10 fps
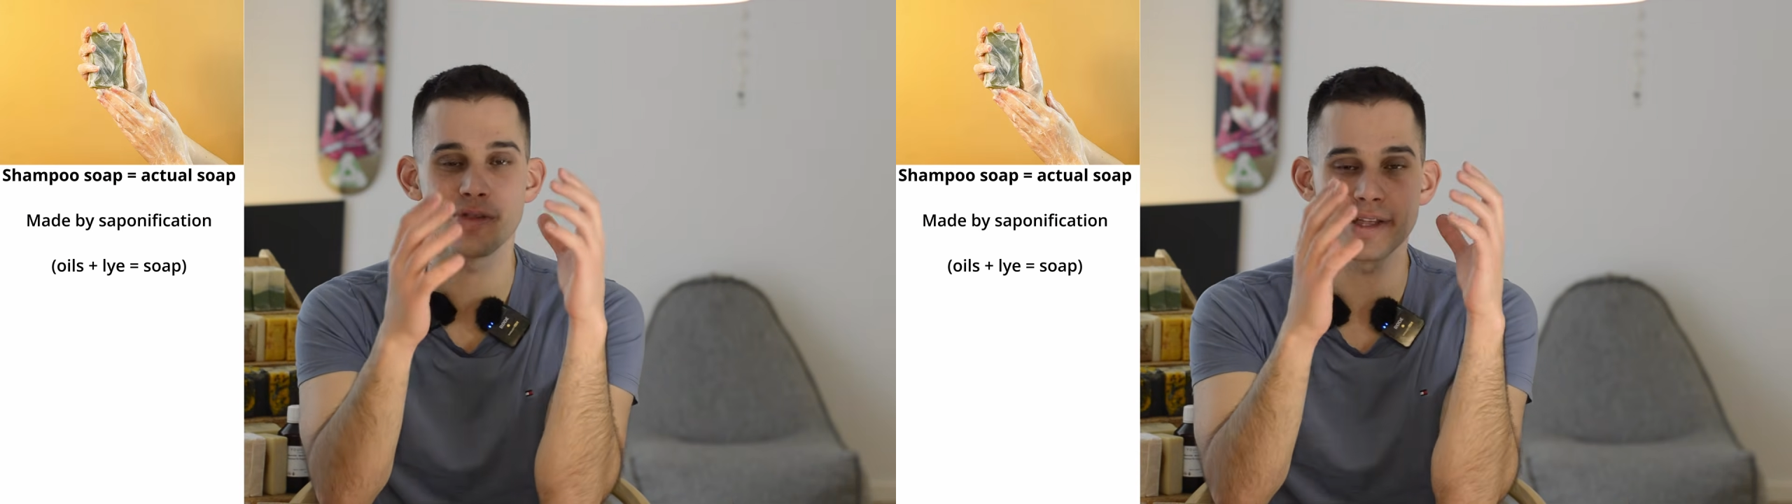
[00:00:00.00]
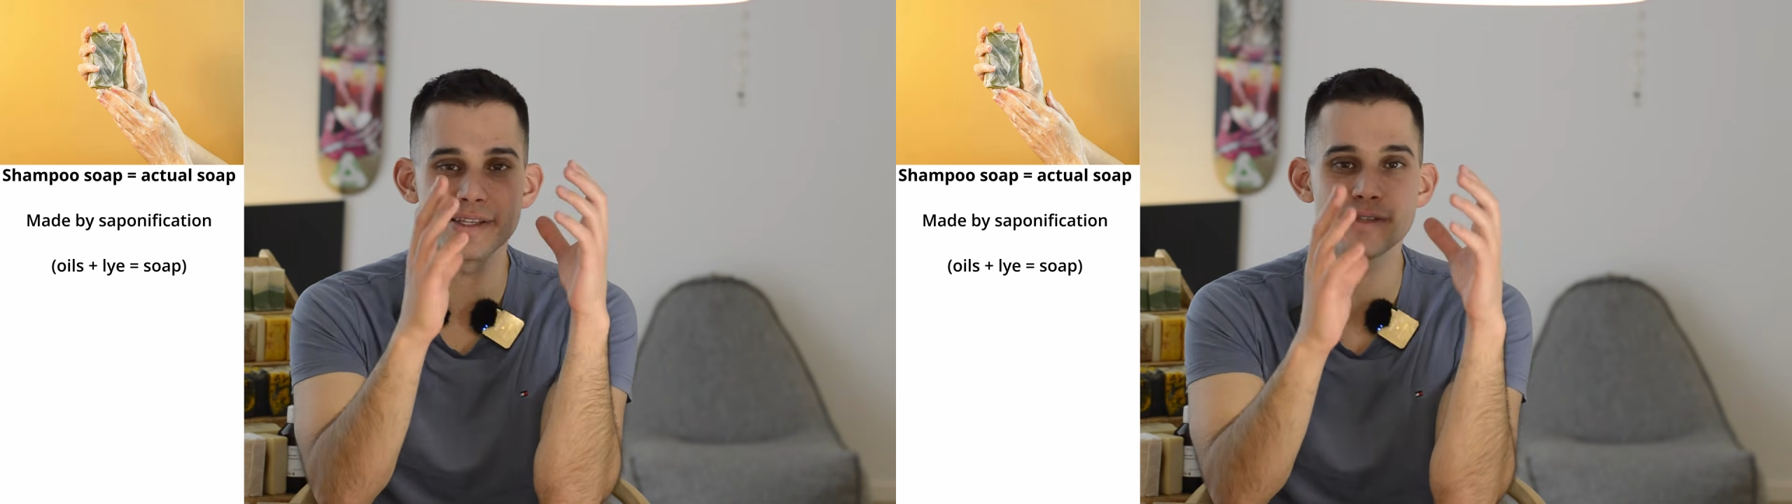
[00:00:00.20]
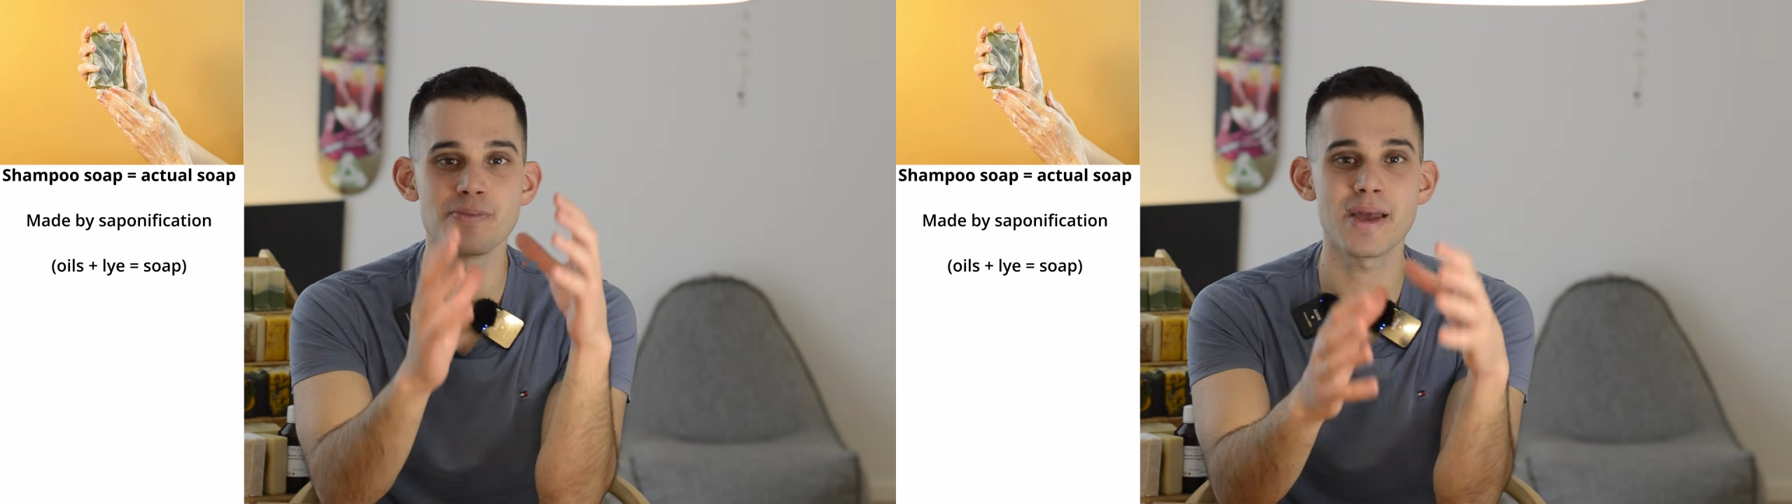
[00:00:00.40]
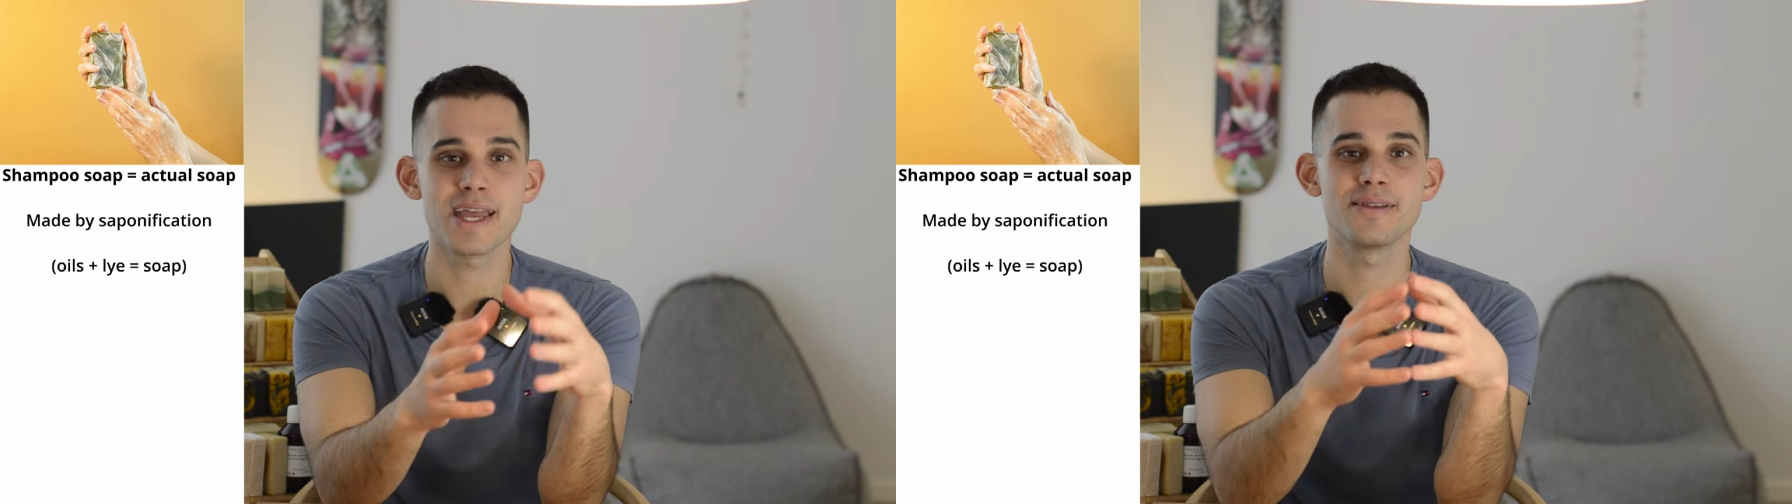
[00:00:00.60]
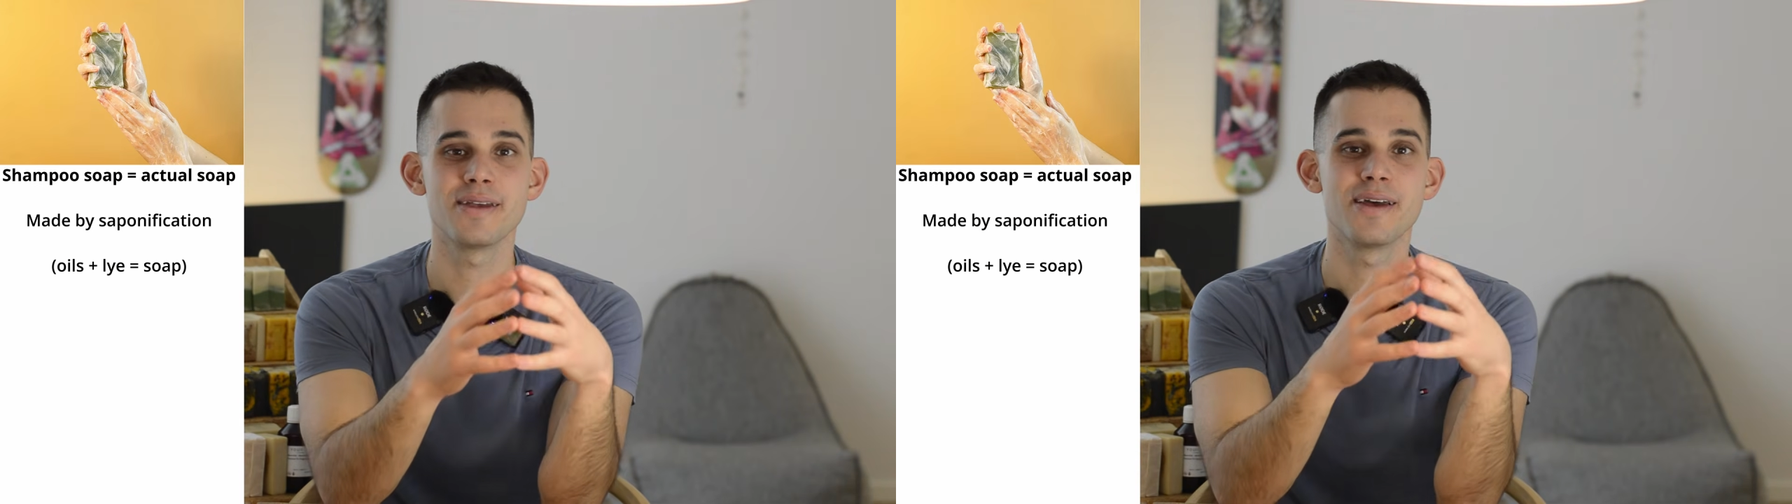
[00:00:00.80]
that is
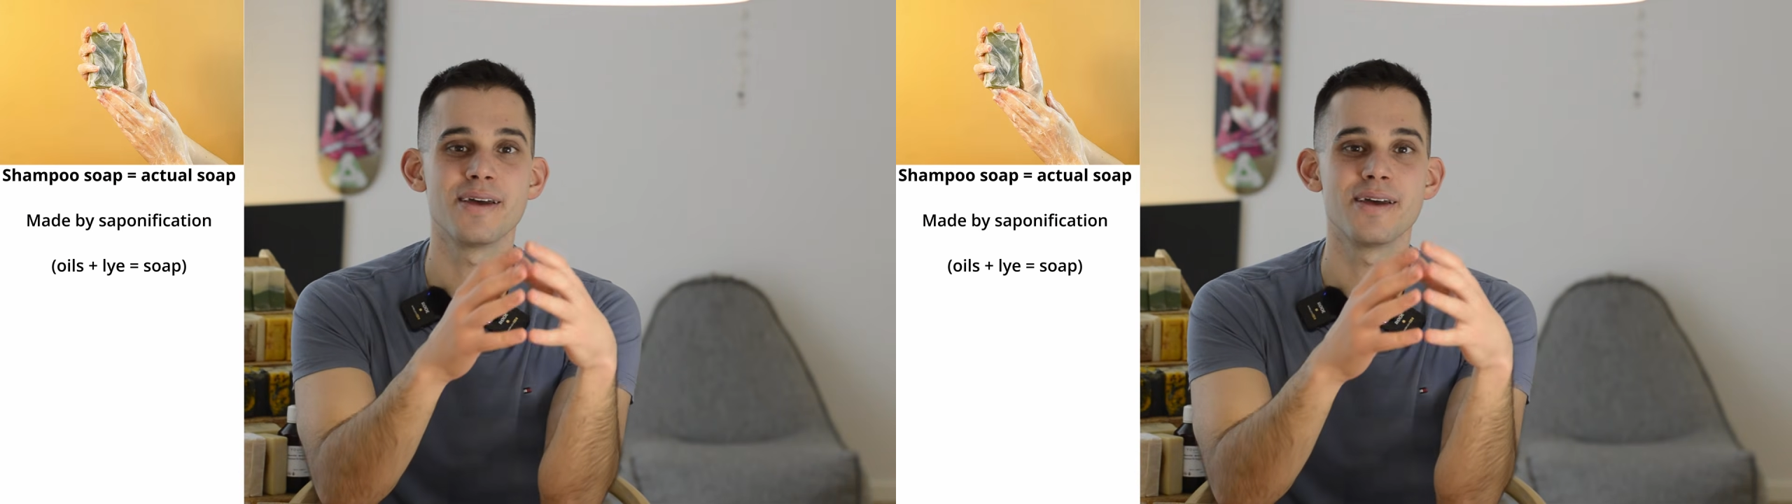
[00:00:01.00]
made